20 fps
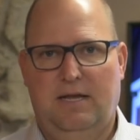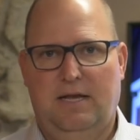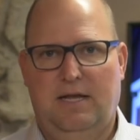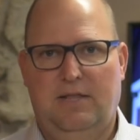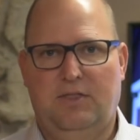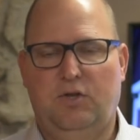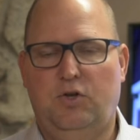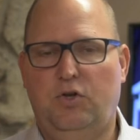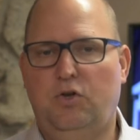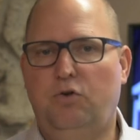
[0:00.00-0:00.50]

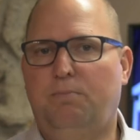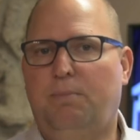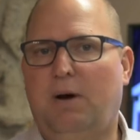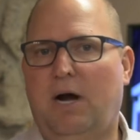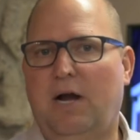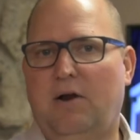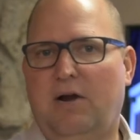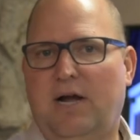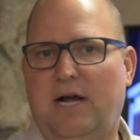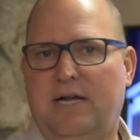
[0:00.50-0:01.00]
and the new
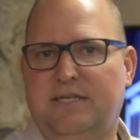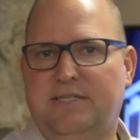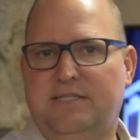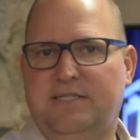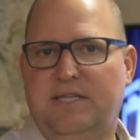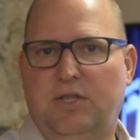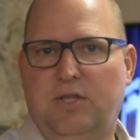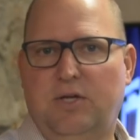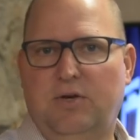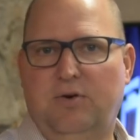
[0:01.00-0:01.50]
buyer had to
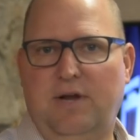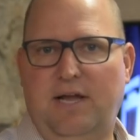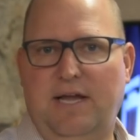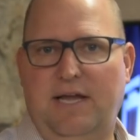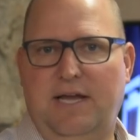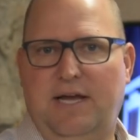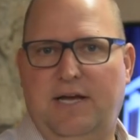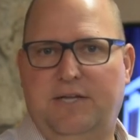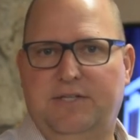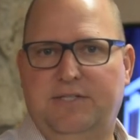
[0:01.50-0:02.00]
sit there
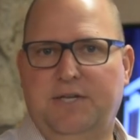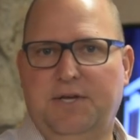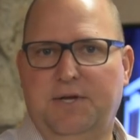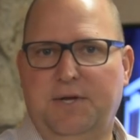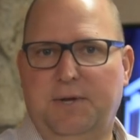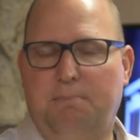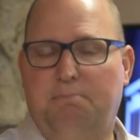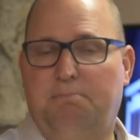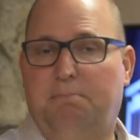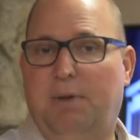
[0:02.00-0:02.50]
and
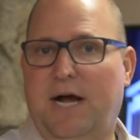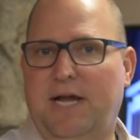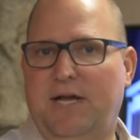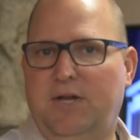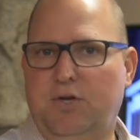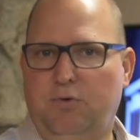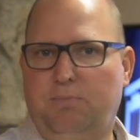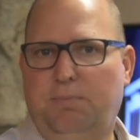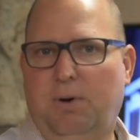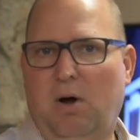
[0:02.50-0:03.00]
buy
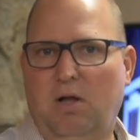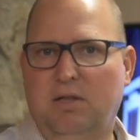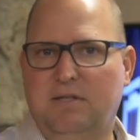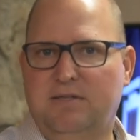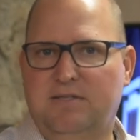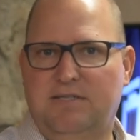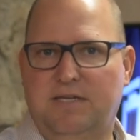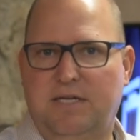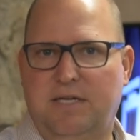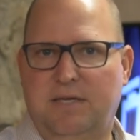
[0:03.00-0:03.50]
a new
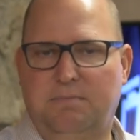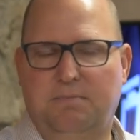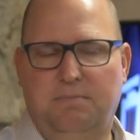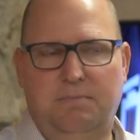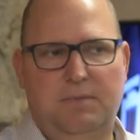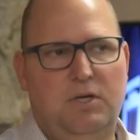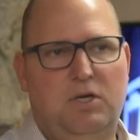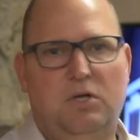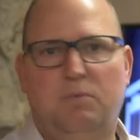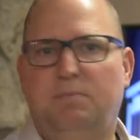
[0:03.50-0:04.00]
policy,
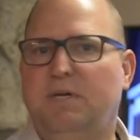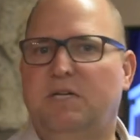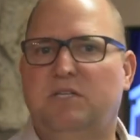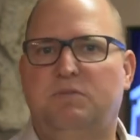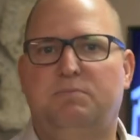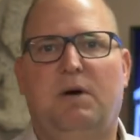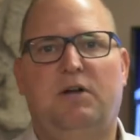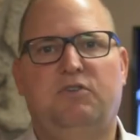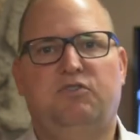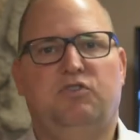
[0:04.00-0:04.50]
it could be
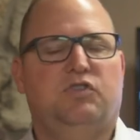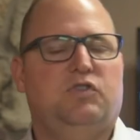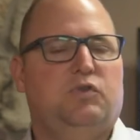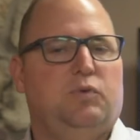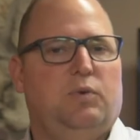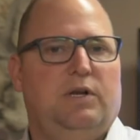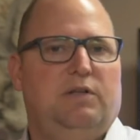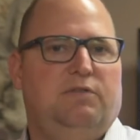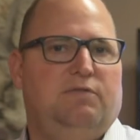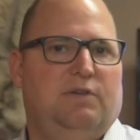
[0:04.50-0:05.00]
as much as
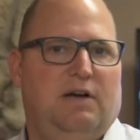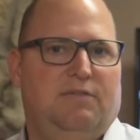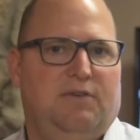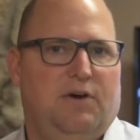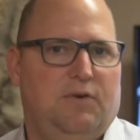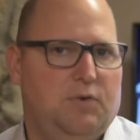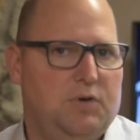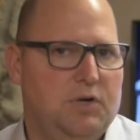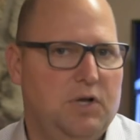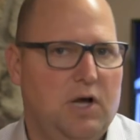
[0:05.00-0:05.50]
twenty-five
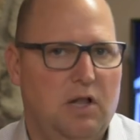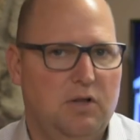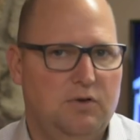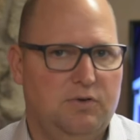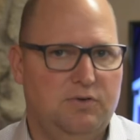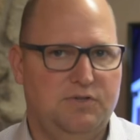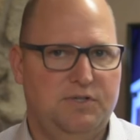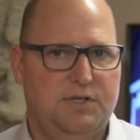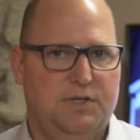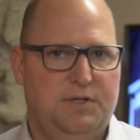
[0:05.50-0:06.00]
hundred
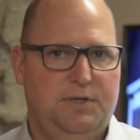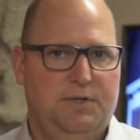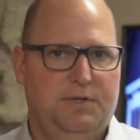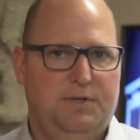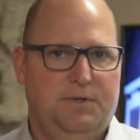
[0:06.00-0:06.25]
dollars